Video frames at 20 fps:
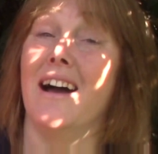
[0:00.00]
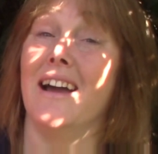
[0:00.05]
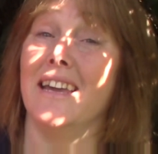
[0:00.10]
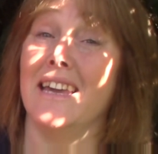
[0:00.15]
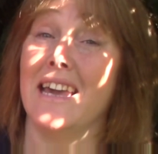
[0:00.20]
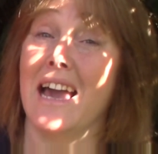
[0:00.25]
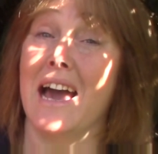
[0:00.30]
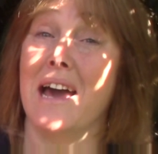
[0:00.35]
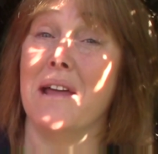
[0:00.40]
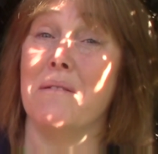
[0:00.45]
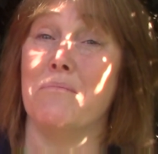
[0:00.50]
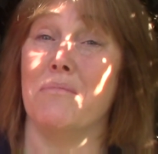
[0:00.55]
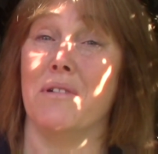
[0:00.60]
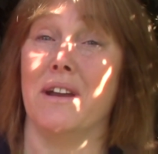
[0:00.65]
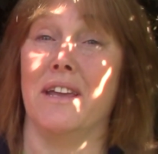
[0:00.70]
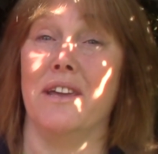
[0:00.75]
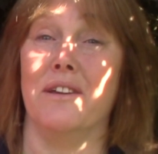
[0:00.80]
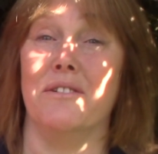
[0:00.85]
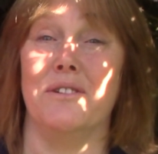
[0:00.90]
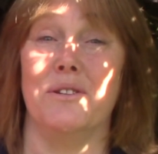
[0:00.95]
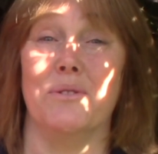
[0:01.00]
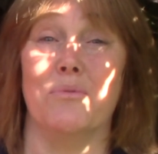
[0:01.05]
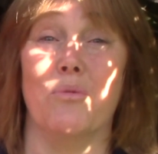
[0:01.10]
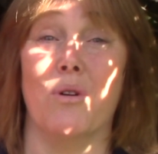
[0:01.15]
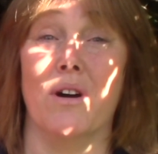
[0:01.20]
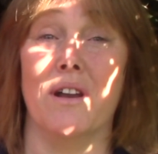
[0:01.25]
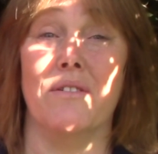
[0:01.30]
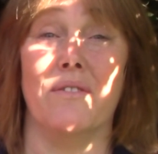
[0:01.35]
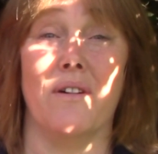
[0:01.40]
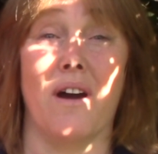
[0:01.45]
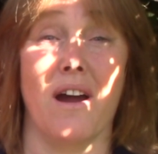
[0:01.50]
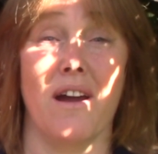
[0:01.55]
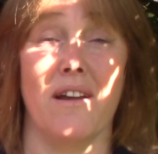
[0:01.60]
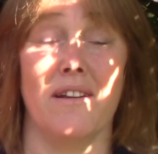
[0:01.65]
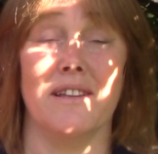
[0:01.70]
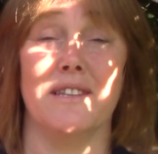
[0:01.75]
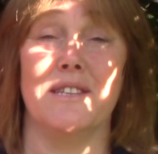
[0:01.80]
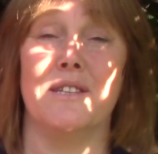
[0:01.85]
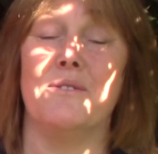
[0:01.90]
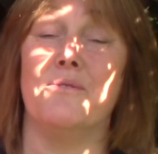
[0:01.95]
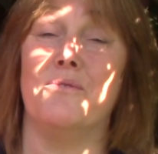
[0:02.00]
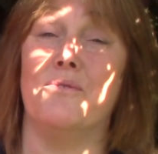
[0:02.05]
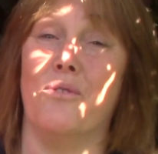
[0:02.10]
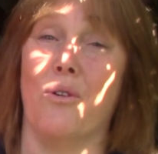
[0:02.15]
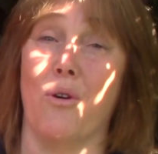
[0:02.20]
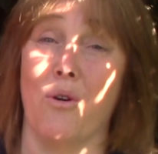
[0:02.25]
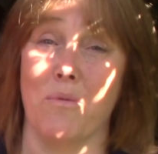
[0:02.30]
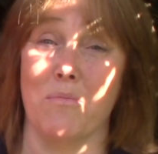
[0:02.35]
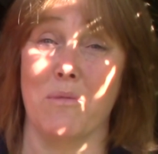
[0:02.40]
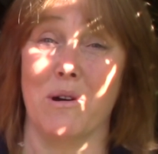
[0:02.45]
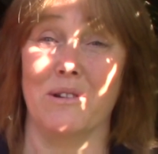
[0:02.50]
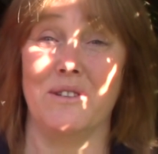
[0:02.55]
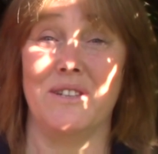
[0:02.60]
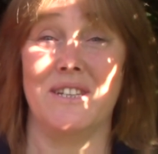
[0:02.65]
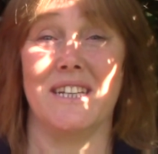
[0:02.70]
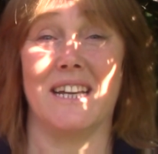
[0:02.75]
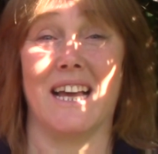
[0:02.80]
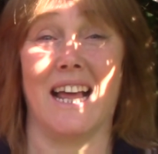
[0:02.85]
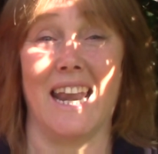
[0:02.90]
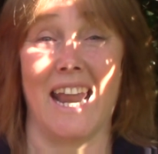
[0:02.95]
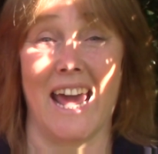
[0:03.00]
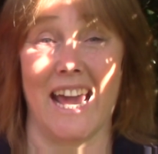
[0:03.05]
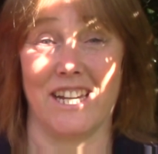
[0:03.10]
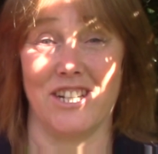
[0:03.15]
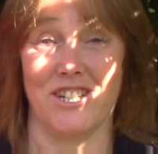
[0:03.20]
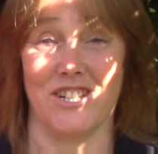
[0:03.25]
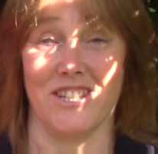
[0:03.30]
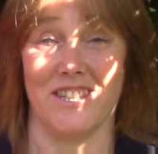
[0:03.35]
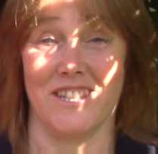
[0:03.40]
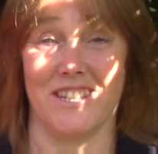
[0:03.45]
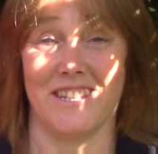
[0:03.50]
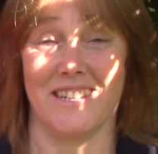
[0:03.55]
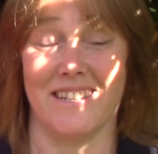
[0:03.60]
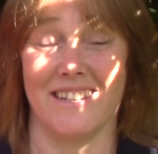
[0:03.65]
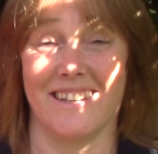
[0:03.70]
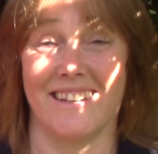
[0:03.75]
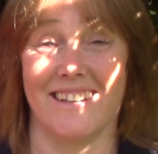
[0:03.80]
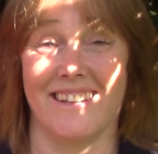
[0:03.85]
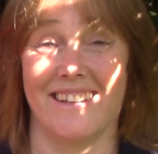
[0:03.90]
I can bring you to one of Ireland's foremost collections.